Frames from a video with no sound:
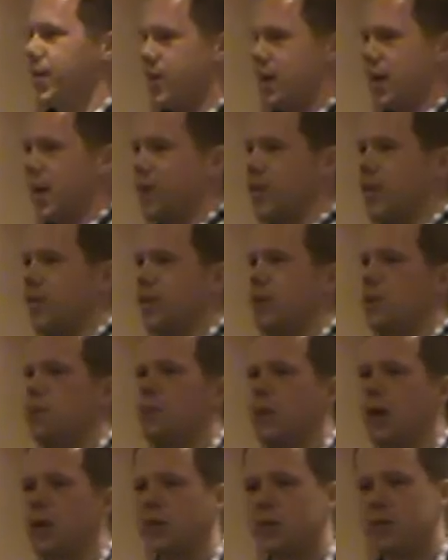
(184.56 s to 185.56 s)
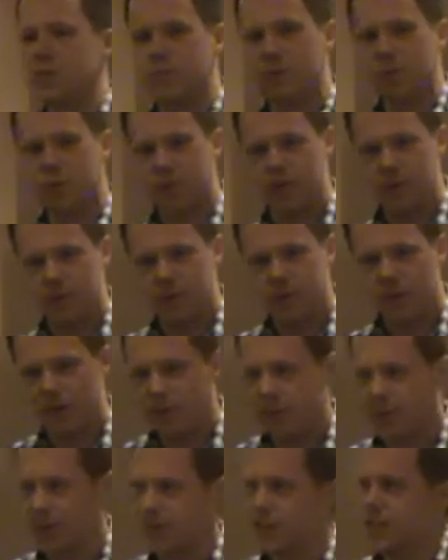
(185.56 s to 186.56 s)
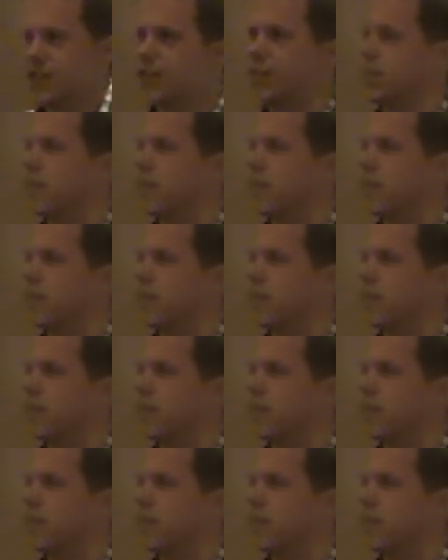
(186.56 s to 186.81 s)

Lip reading: However, most important to all of us here at